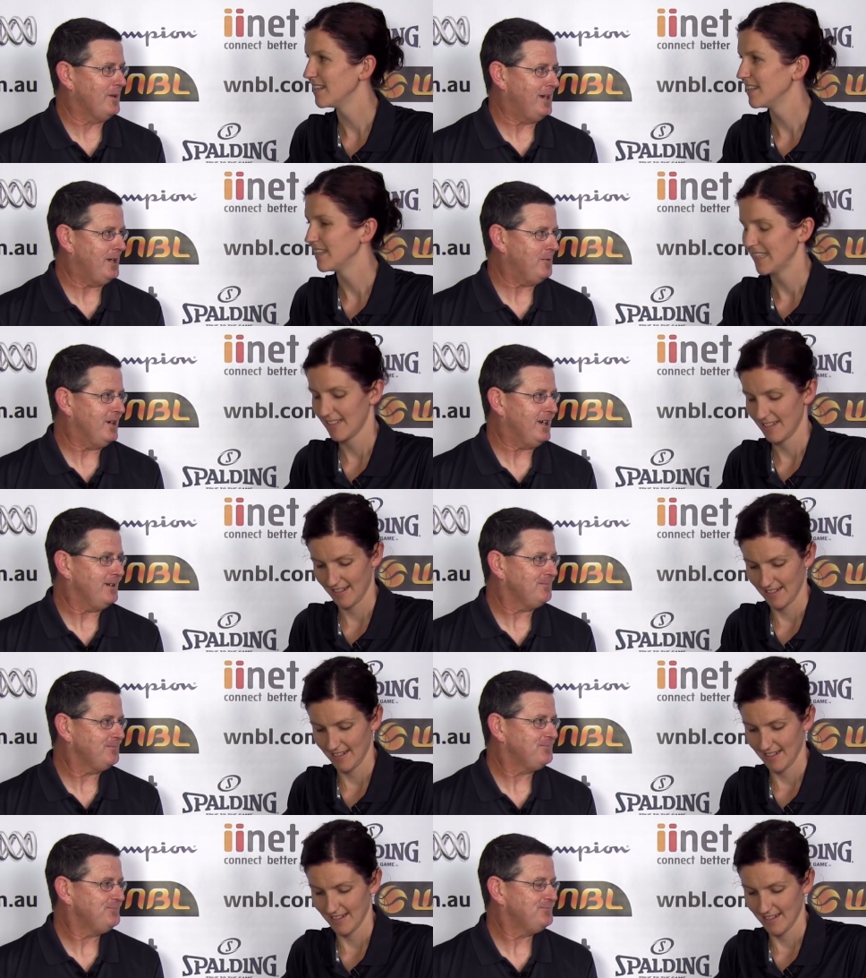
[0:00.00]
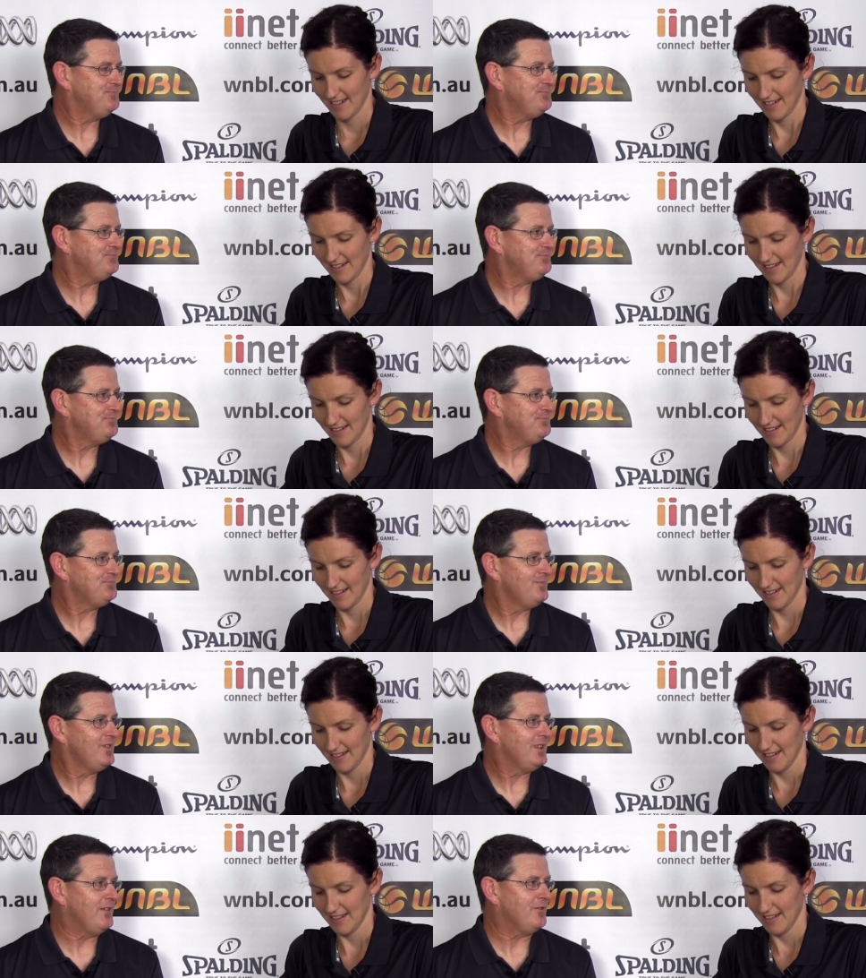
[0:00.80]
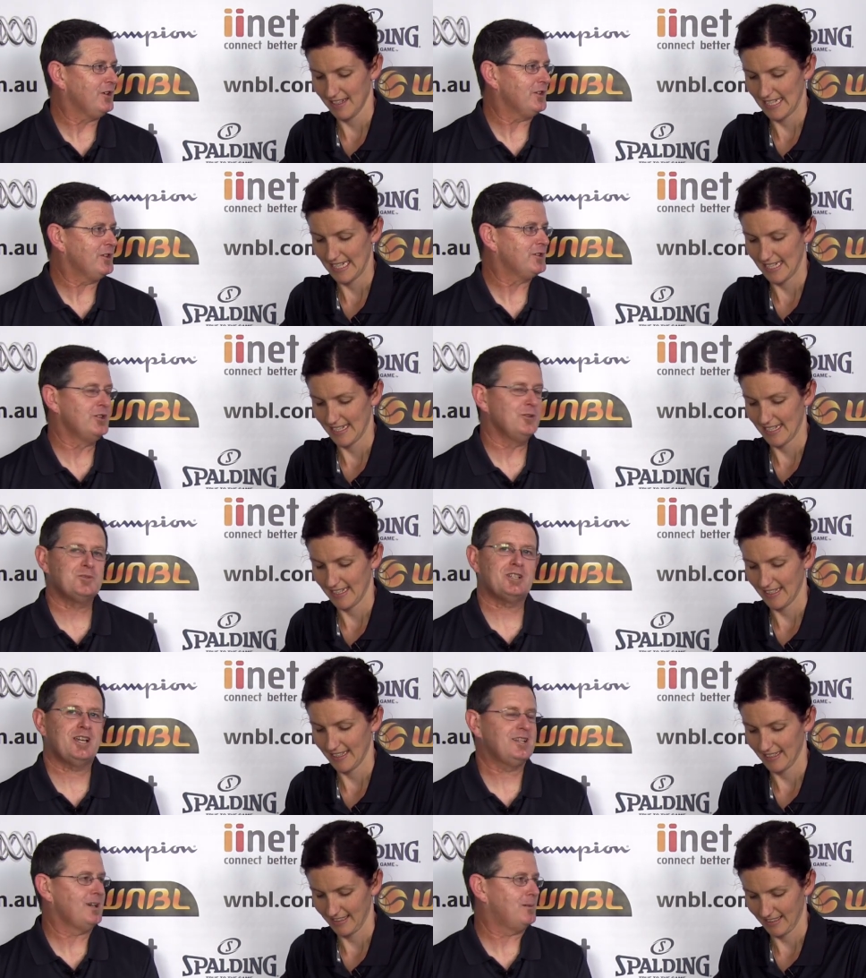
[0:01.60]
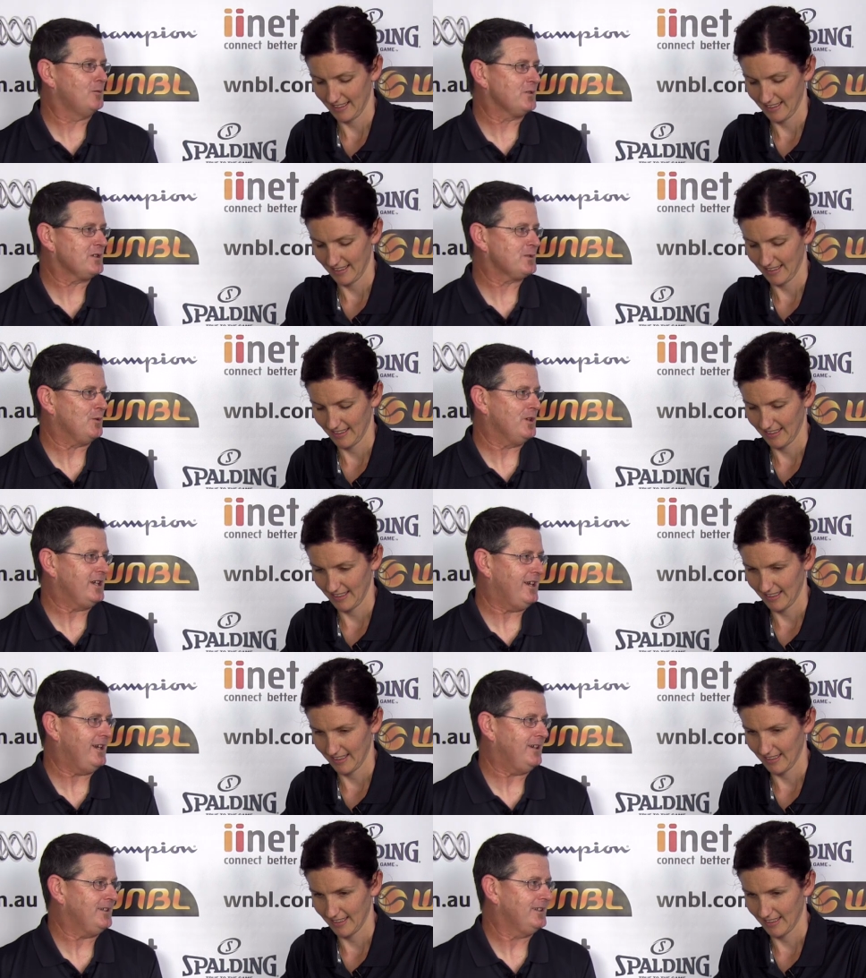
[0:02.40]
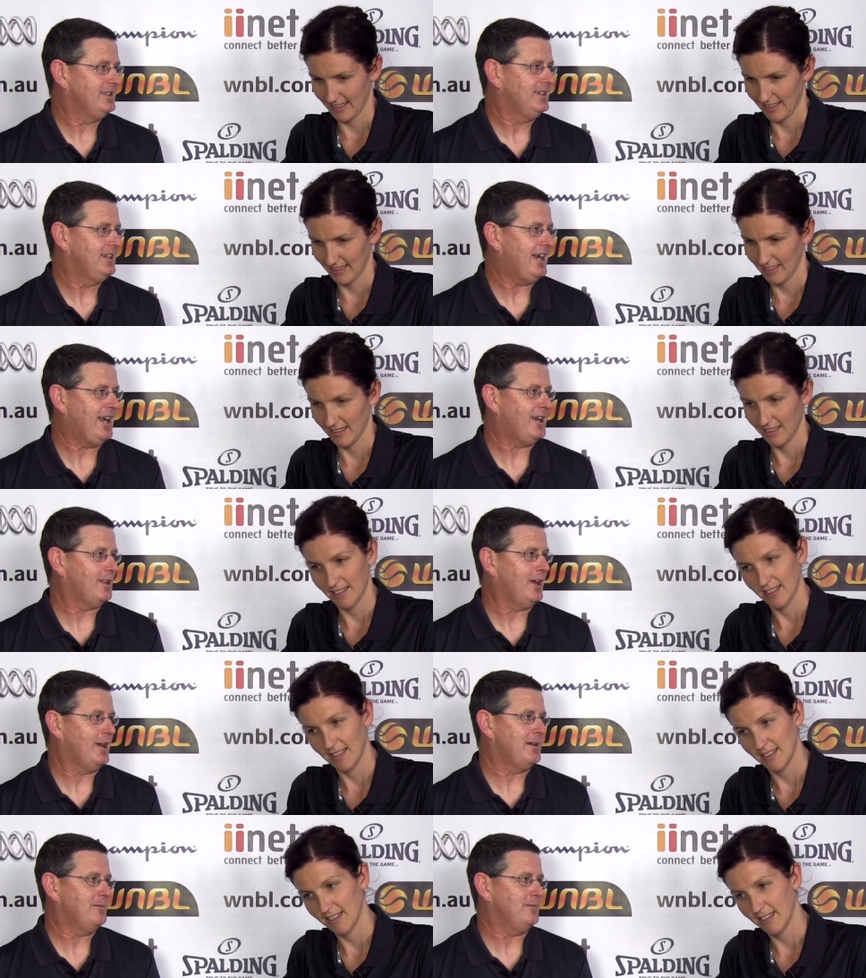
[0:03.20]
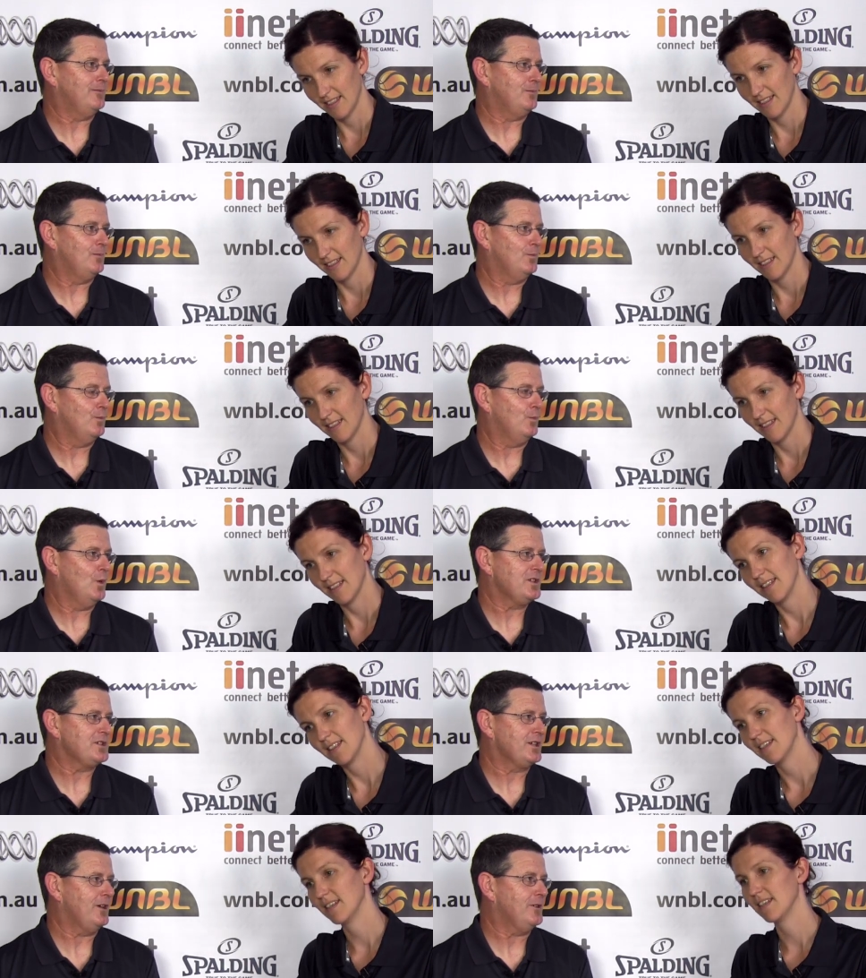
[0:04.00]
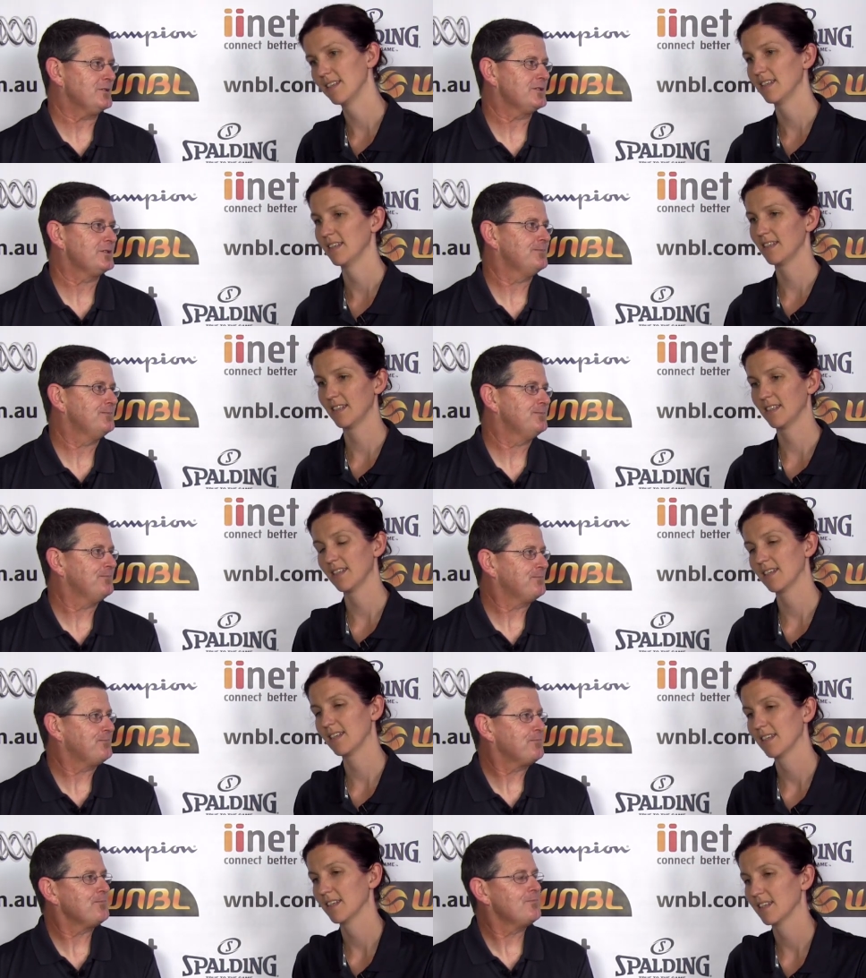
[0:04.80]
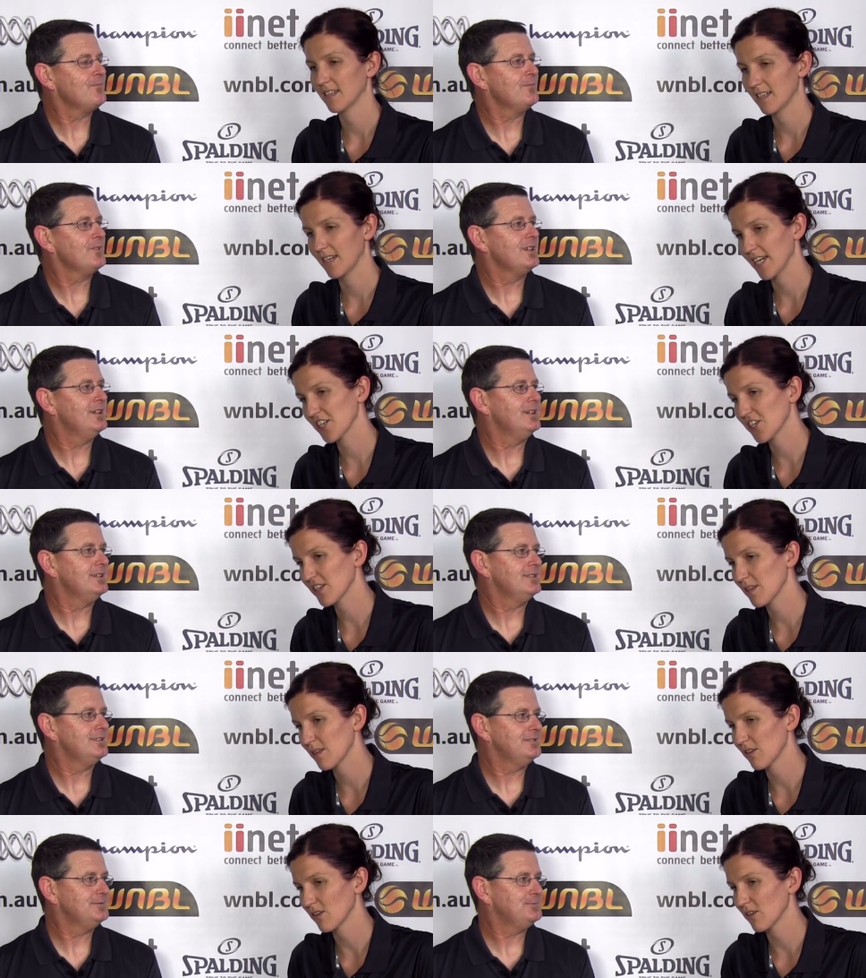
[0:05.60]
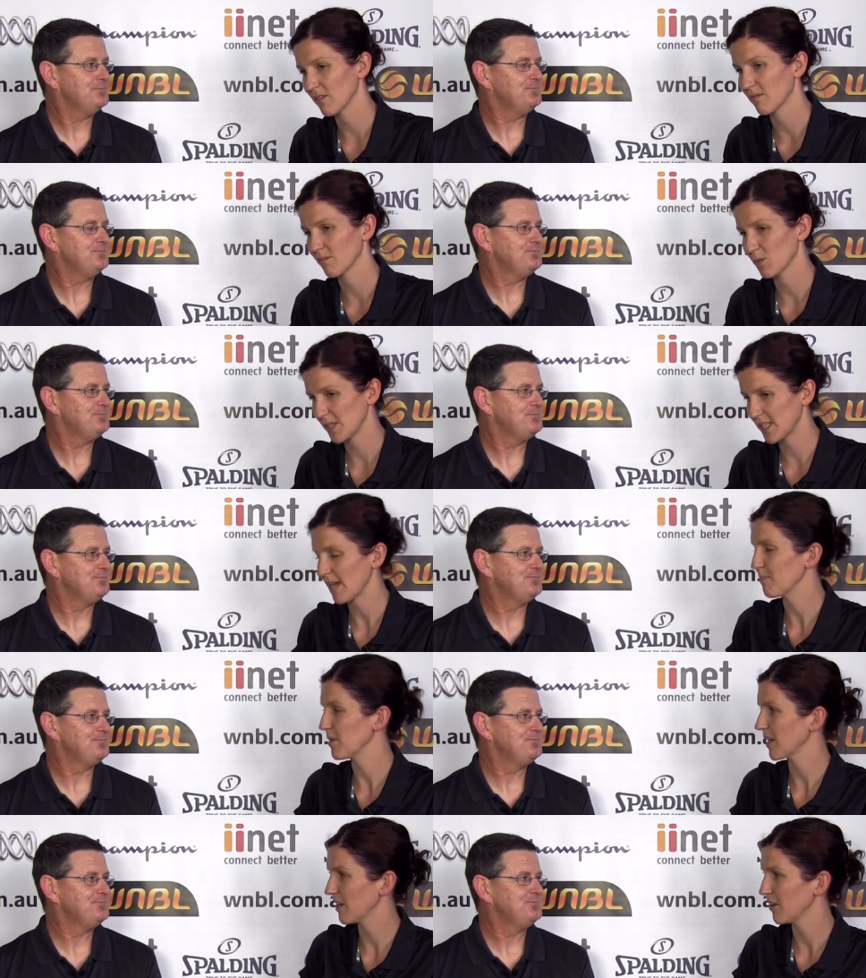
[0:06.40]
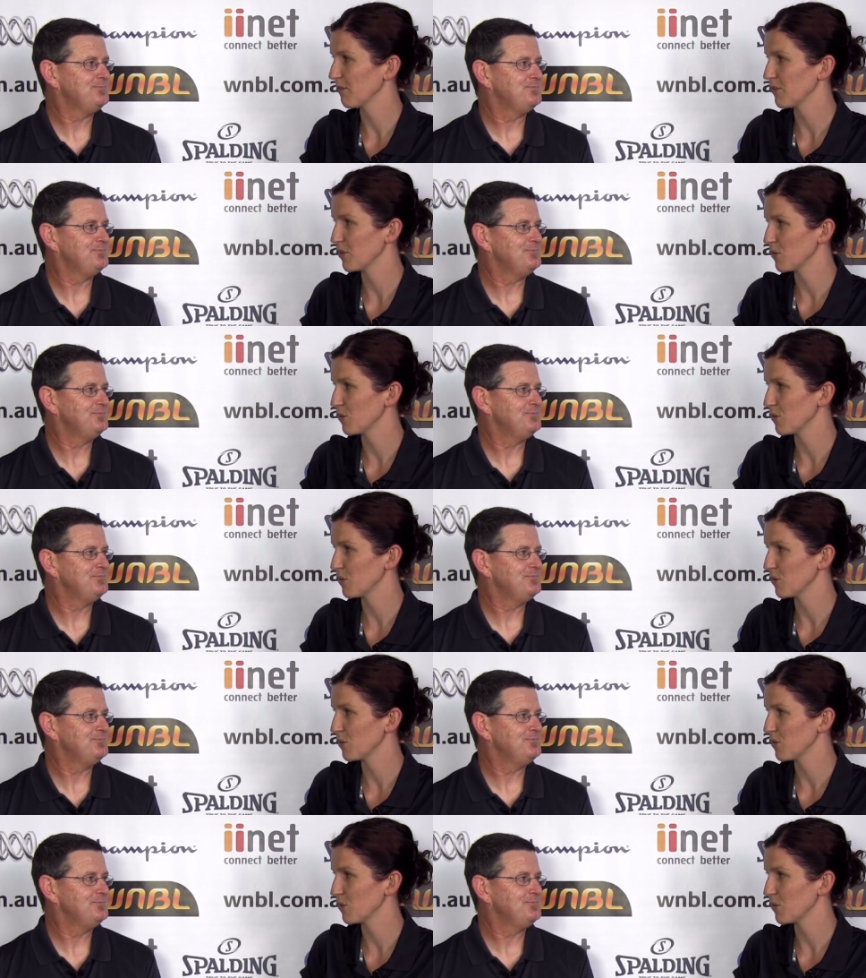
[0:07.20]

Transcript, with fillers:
Speaker 1: them anywhere? They've got the Doomsday Double this weekend, Adelaide and West Coast.
Speaker 2: I actually thought we sat back here a